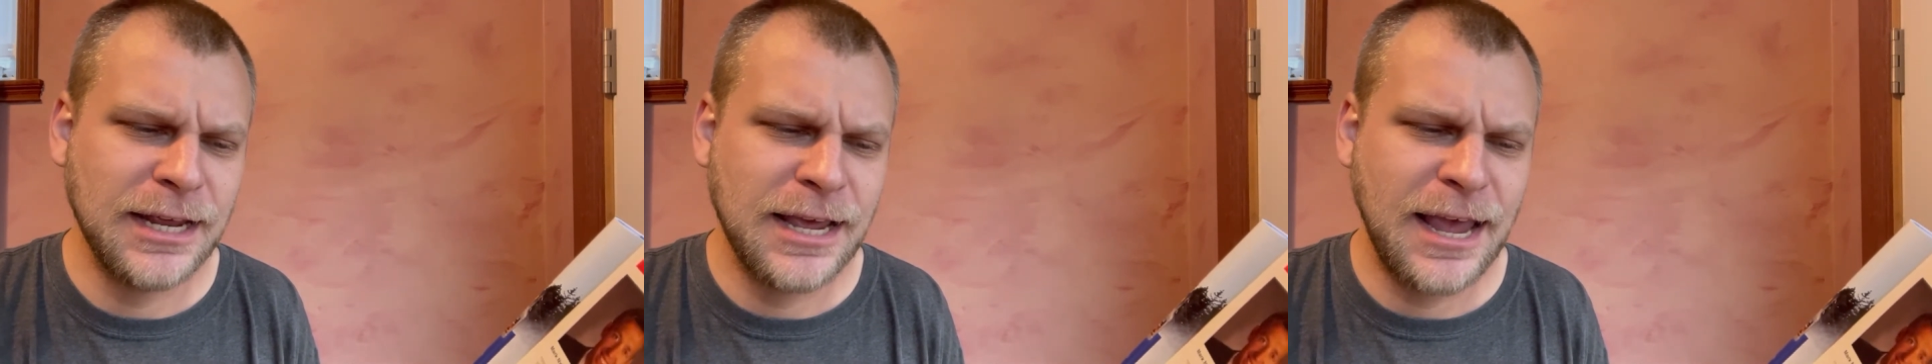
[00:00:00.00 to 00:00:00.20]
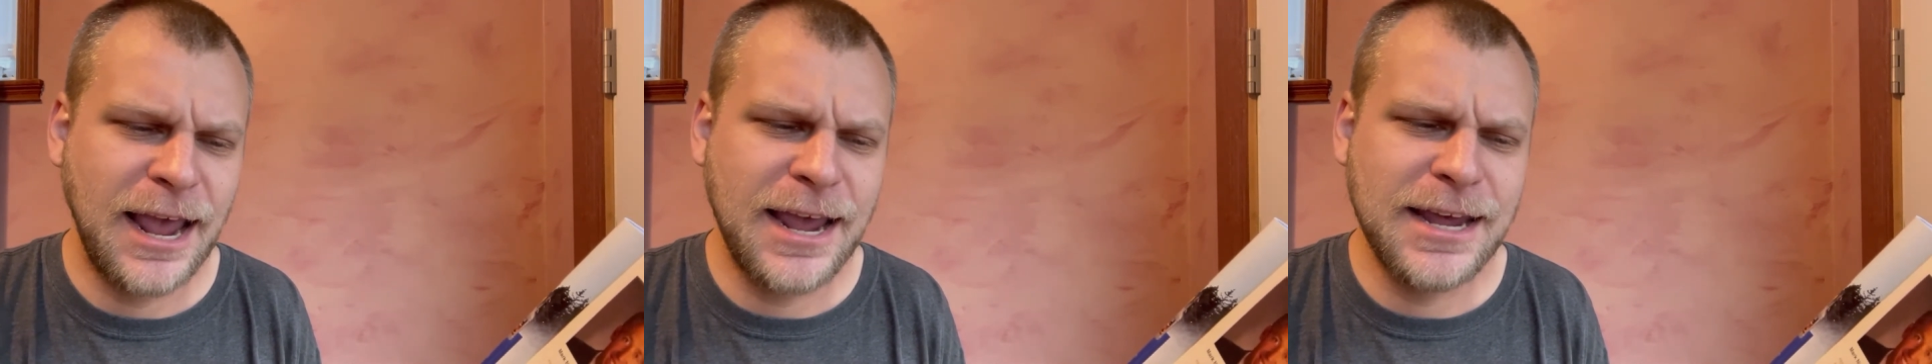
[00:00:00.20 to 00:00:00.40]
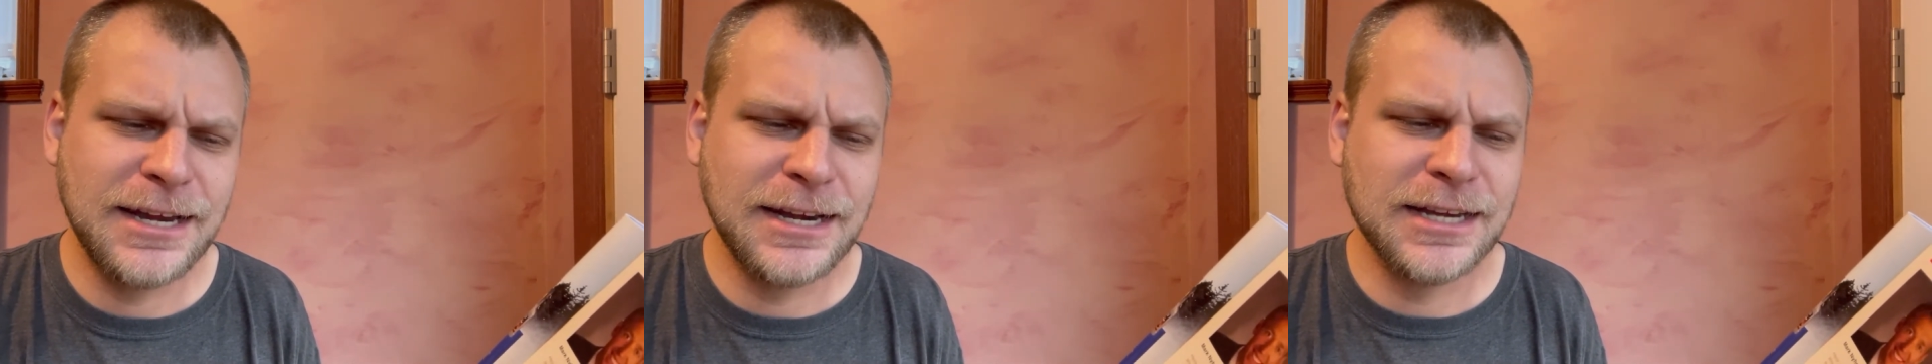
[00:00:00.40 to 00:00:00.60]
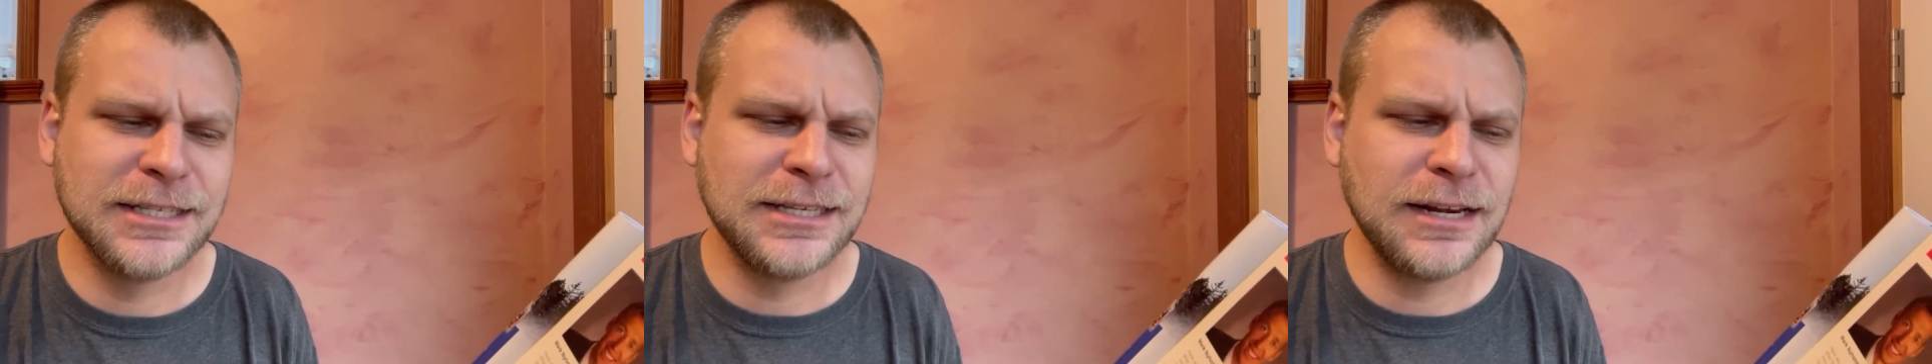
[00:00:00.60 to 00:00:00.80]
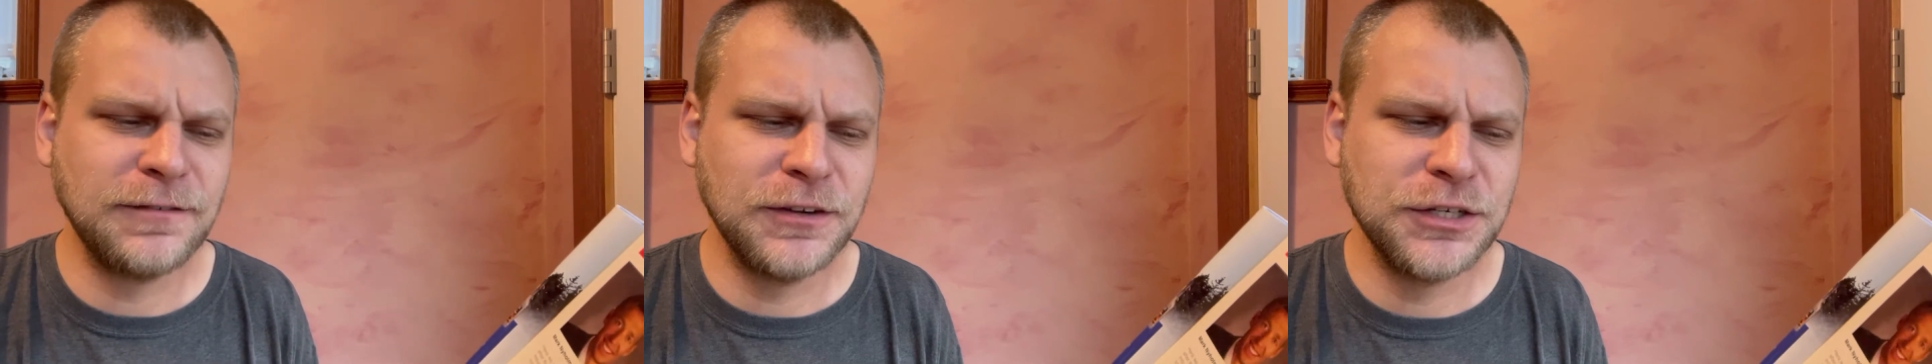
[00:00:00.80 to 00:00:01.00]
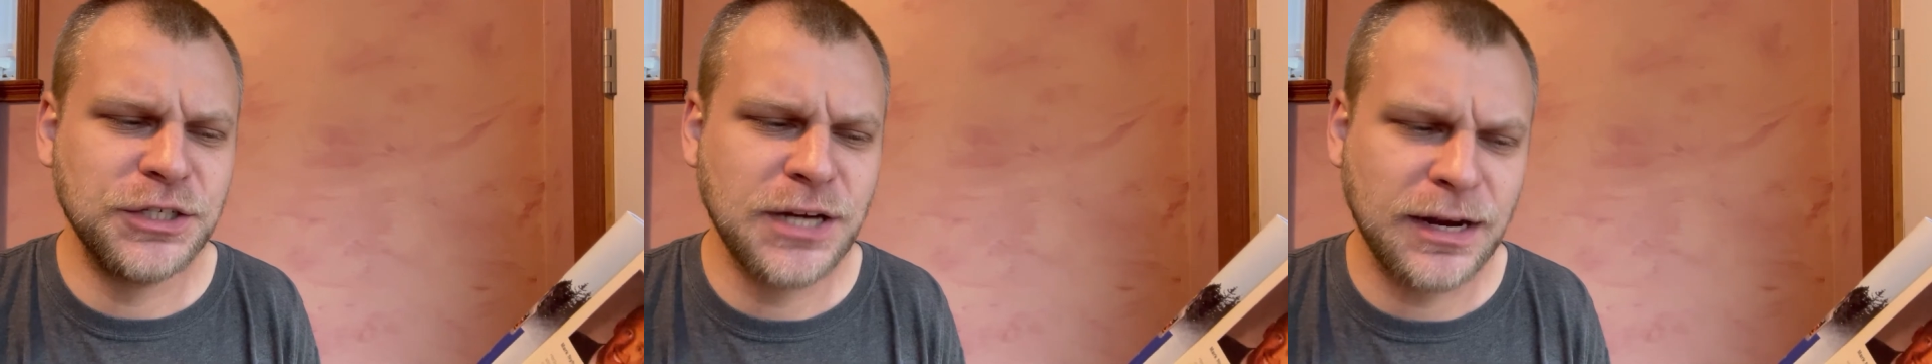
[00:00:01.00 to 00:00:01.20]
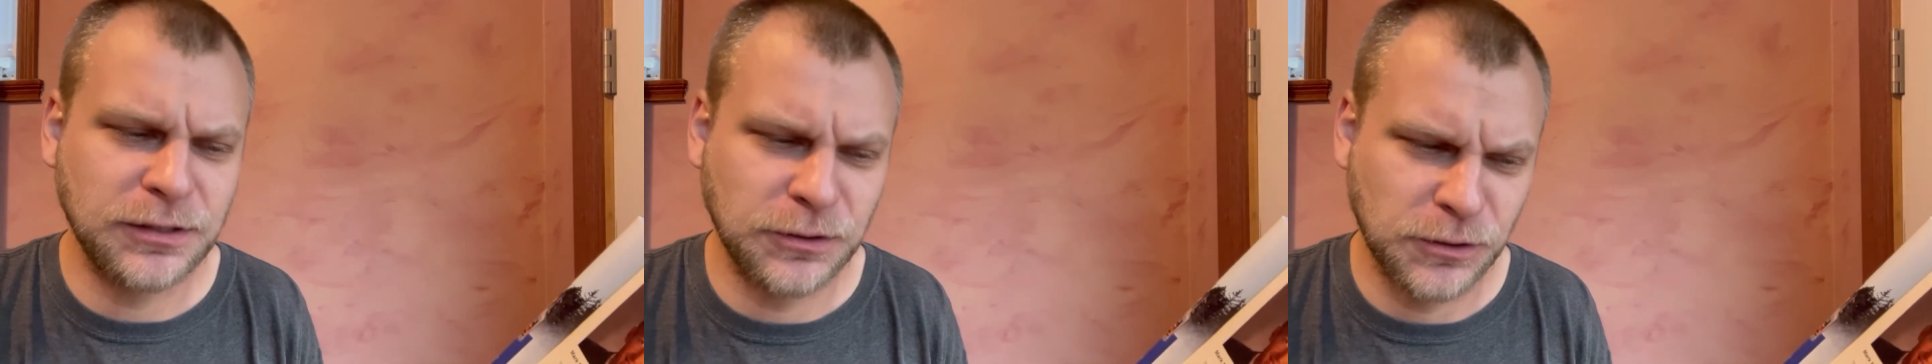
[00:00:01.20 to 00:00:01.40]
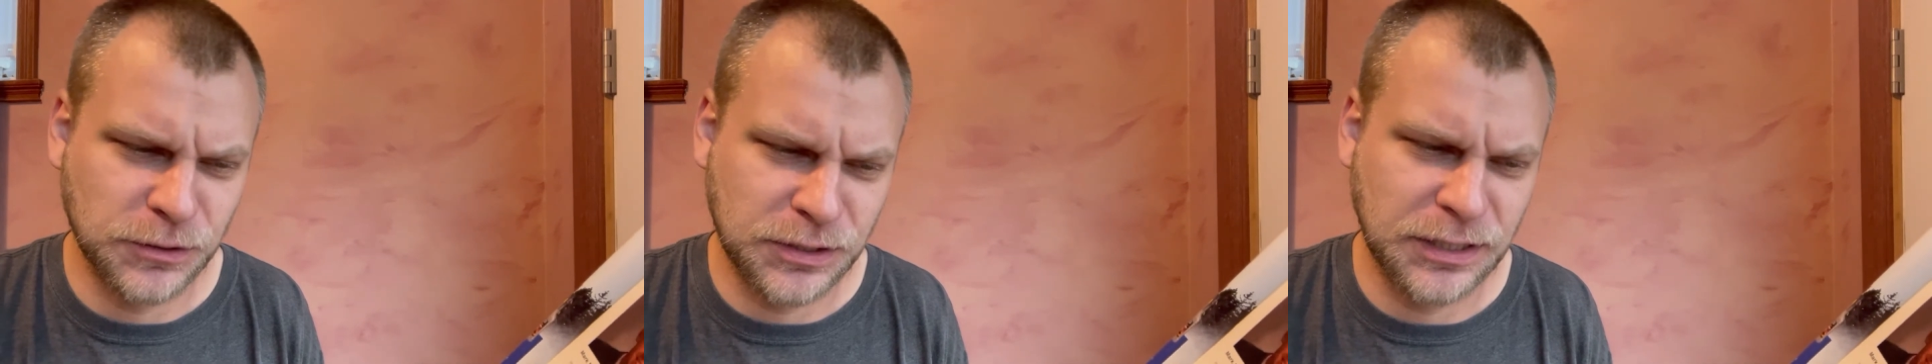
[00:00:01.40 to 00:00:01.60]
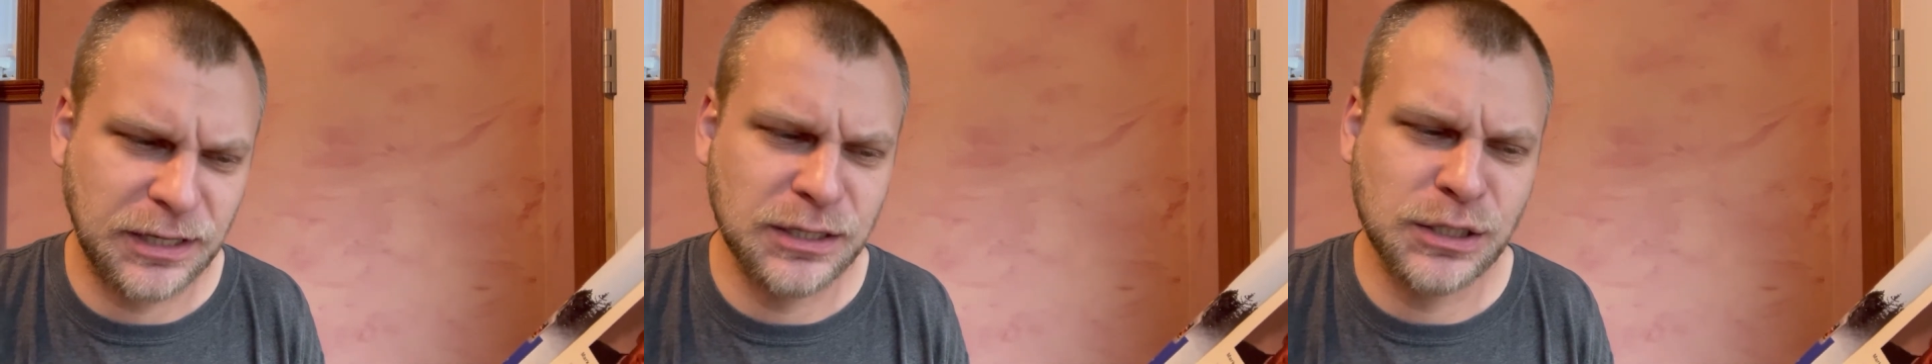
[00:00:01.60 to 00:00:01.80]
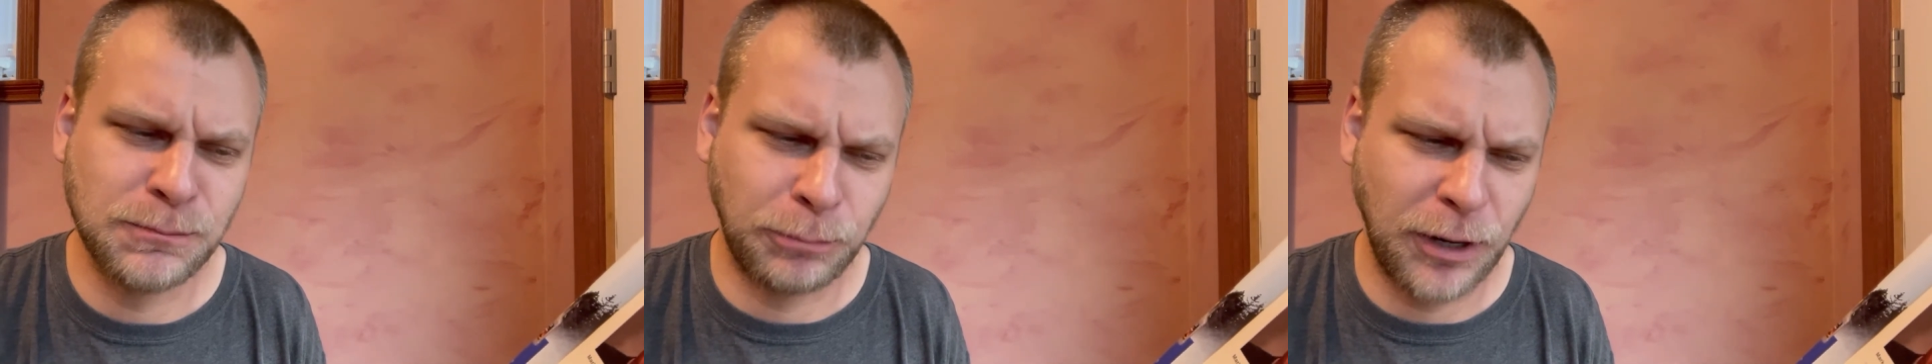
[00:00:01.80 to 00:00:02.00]
and a set of injectors that can
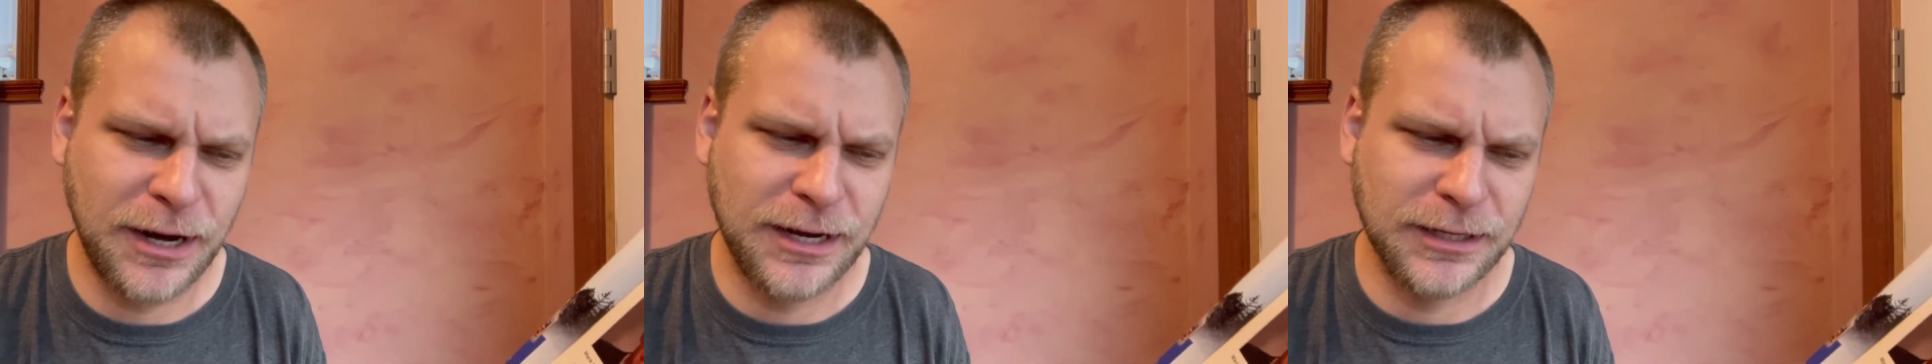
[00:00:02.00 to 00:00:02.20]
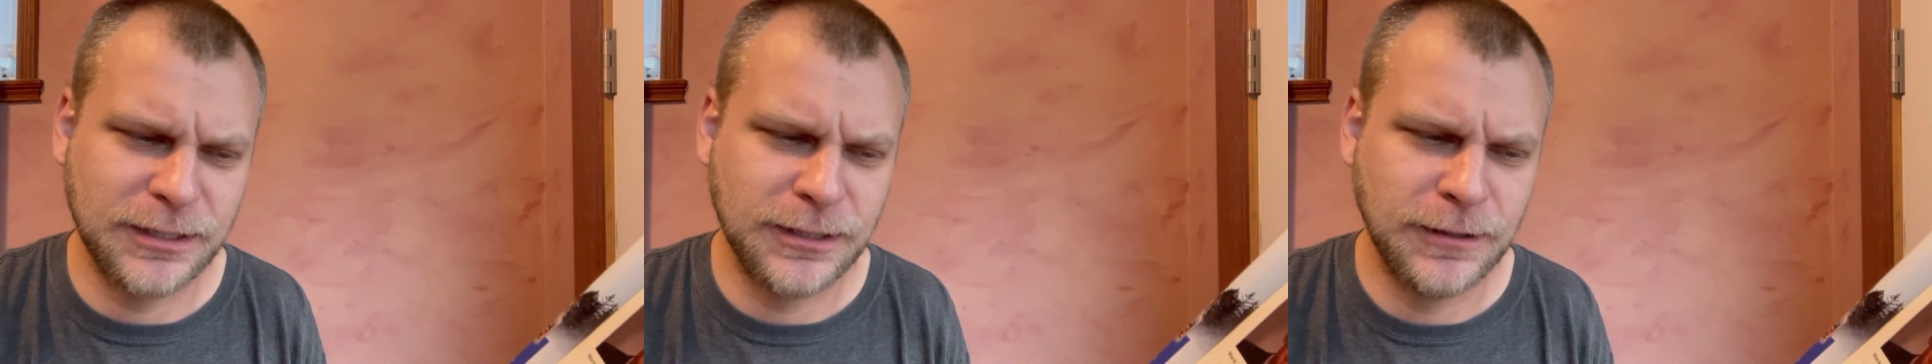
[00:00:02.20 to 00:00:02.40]
spray it.